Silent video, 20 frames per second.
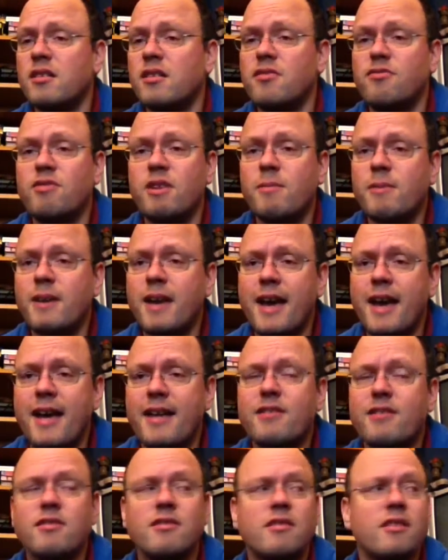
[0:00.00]

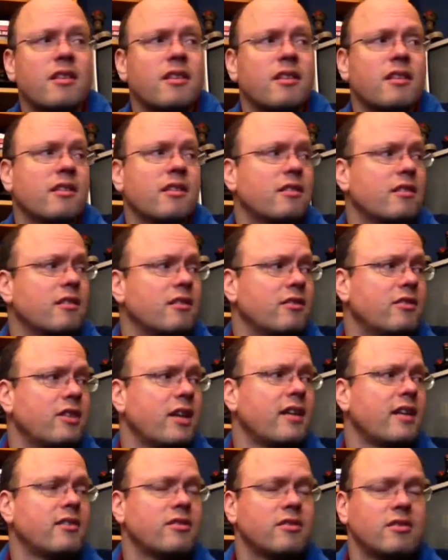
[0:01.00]
Dreamcast,
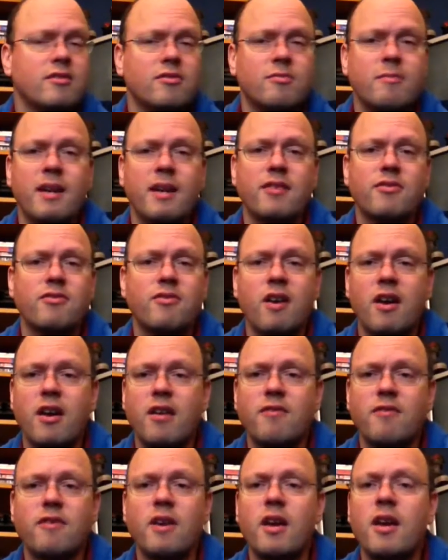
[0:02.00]
Genesis, Mega
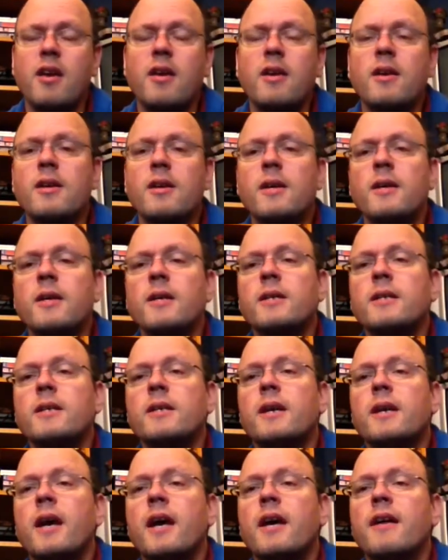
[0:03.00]
Drive.
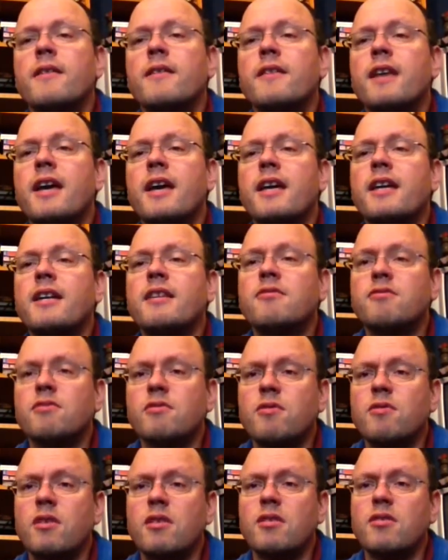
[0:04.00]
They
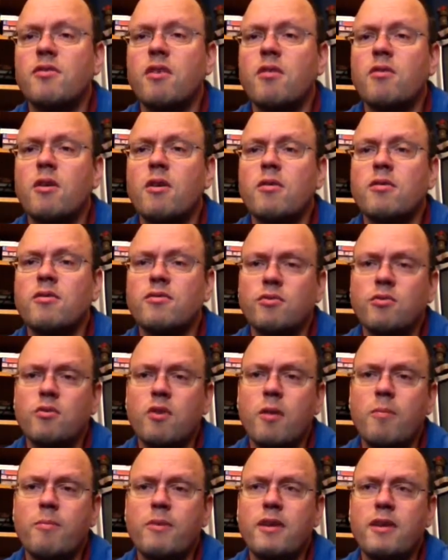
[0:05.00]
grew
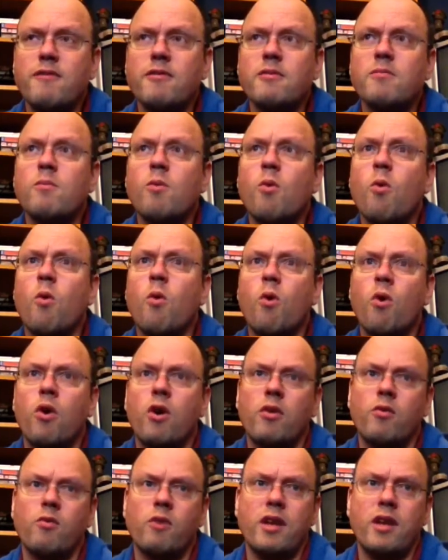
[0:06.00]
up even
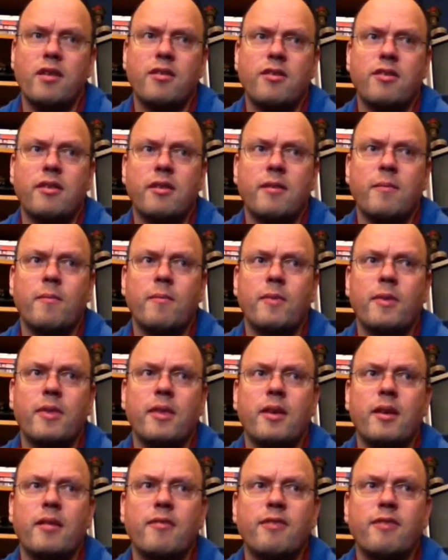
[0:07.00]
more with
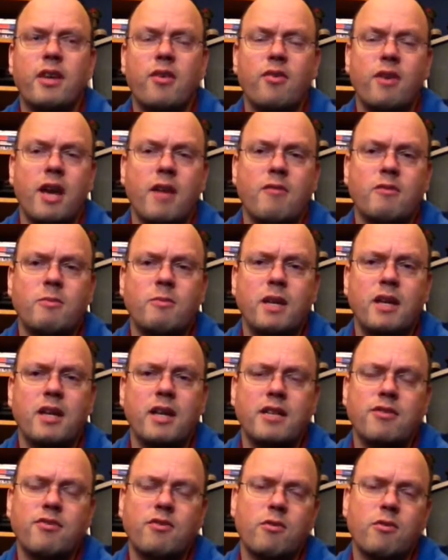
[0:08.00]
video games being an
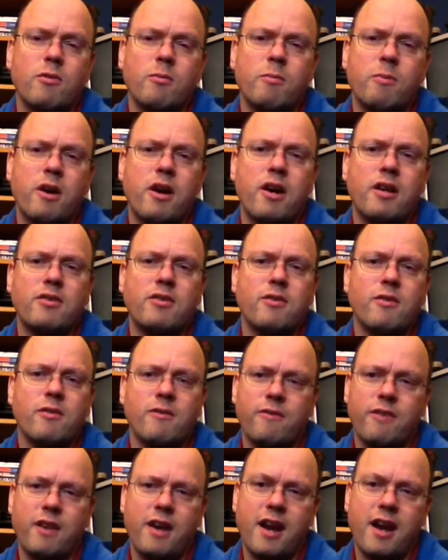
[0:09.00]
integral part
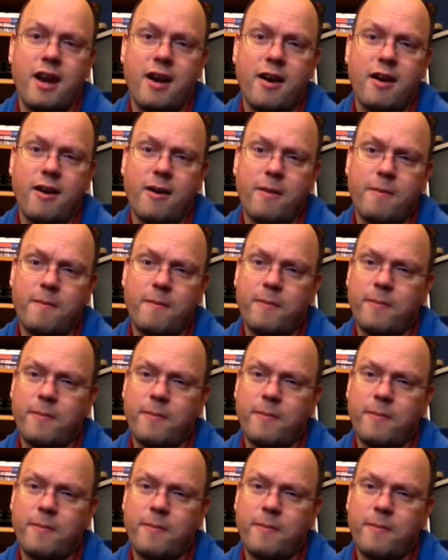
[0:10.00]
of their